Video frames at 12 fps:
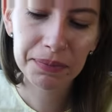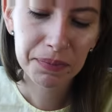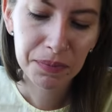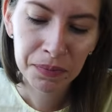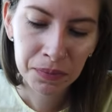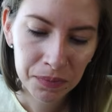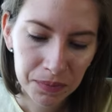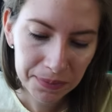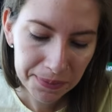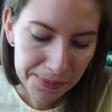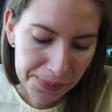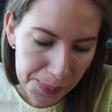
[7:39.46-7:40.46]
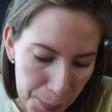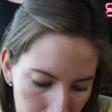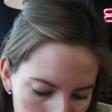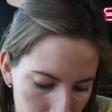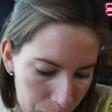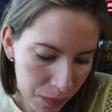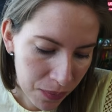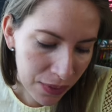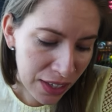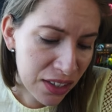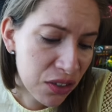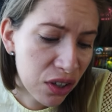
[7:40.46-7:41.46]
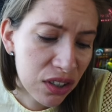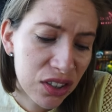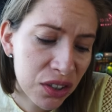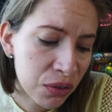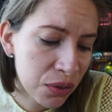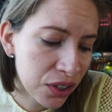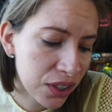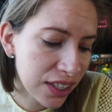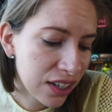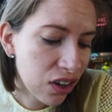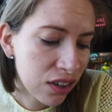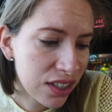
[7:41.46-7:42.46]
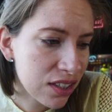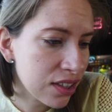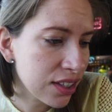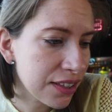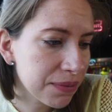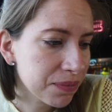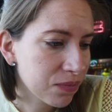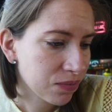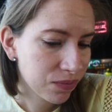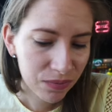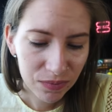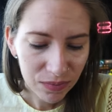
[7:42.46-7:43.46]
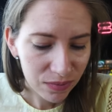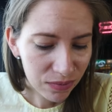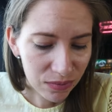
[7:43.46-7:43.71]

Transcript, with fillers: how do you, how do you rank the burgers then, first to last? They're I mean, they're all good. they're all Honestly, A pluses, right?